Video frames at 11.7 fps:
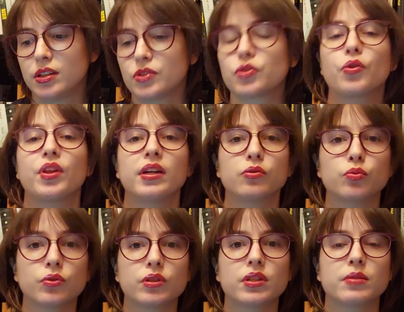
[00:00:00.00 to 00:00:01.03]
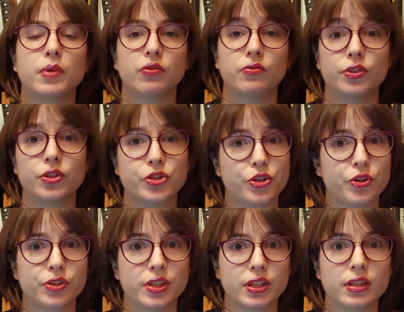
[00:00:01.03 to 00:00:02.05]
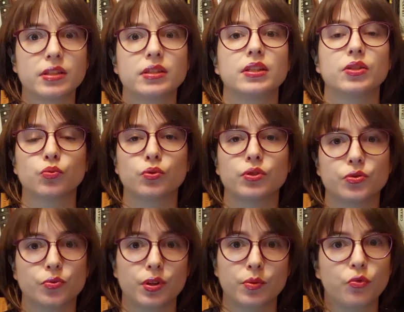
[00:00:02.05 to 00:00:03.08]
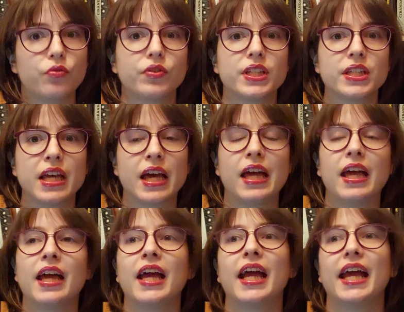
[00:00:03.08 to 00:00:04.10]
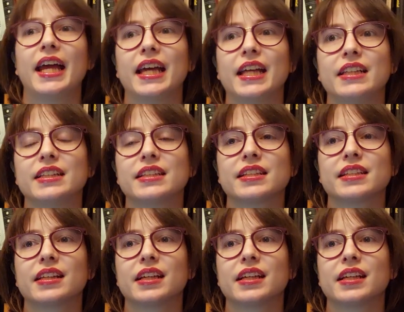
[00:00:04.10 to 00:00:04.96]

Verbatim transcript: so that was my first contact it was with the movies and